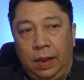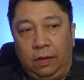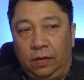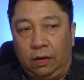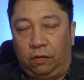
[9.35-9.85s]

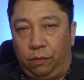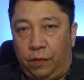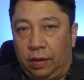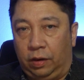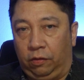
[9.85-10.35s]
It's not just the
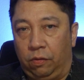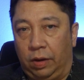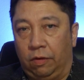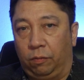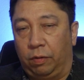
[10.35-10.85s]
fact that he's
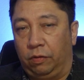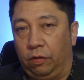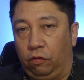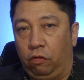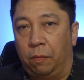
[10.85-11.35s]
going after
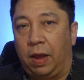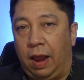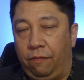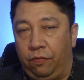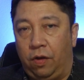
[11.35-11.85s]
President Trump.
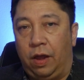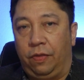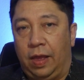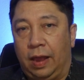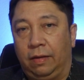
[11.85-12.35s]
I have
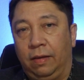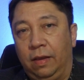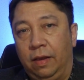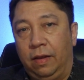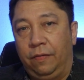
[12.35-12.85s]
thought that
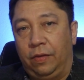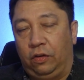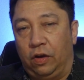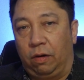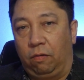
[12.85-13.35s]

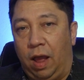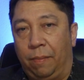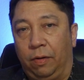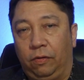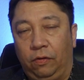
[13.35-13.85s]
John
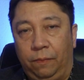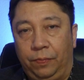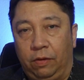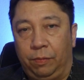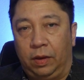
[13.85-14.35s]
Roberts
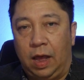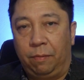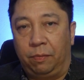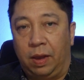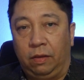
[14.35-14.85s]
has been
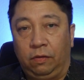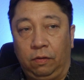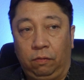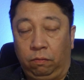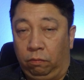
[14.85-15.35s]
compromised
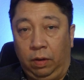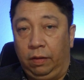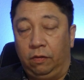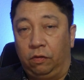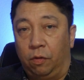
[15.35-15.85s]
since
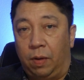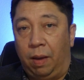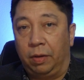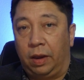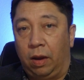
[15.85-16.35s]

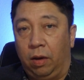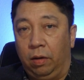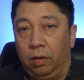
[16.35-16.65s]
Obamacare.